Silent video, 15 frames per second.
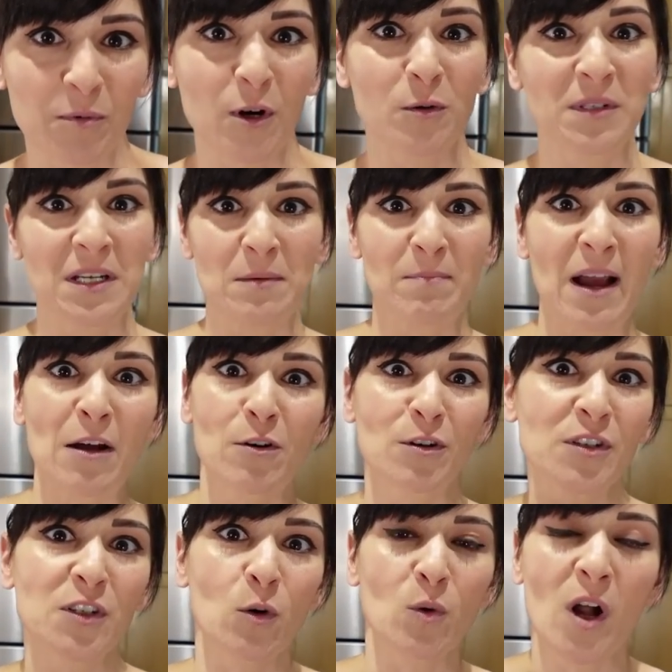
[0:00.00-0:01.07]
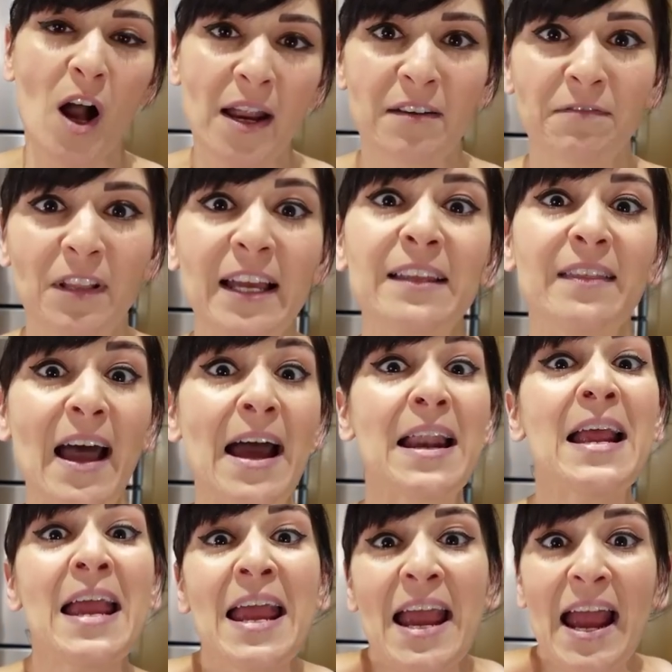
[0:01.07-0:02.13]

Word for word: protein powder. So kind of like that.